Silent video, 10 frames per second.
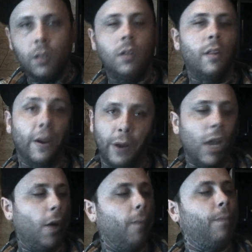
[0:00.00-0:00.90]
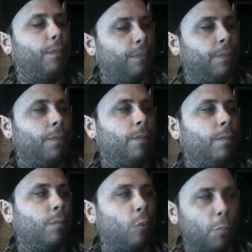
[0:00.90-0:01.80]
There we go.
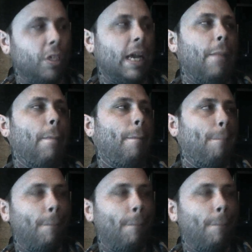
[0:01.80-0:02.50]
One more time.